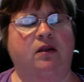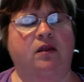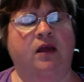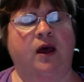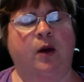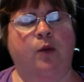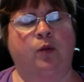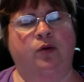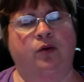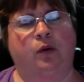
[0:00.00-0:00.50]

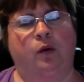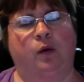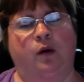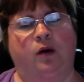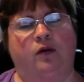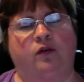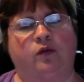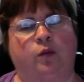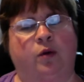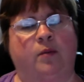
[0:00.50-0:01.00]
that would
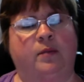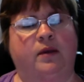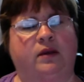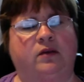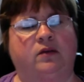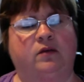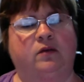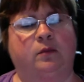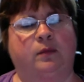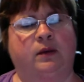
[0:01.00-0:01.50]
cause women
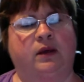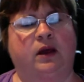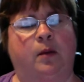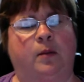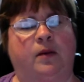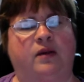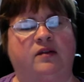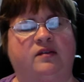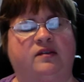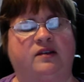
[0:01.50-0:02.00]
to
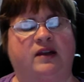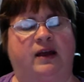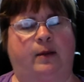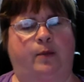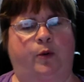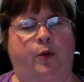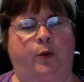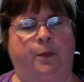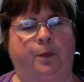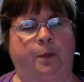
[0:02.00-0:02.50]
become
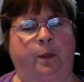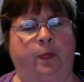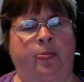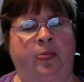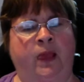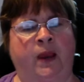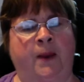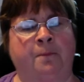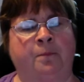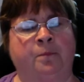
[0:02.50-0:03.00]
unstable.
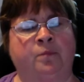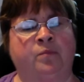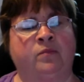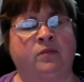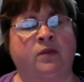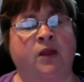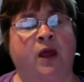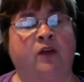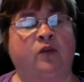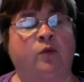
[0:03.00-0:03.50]

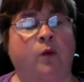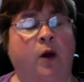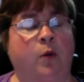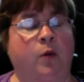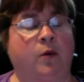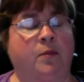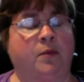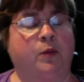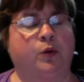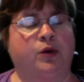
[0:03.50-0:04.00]
That's why
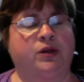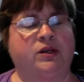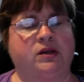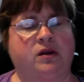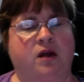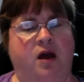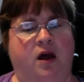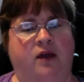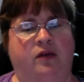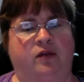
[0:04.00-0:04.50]
women were
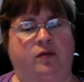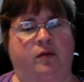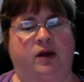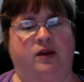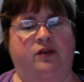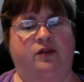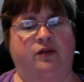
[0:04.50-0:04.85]
denied the right to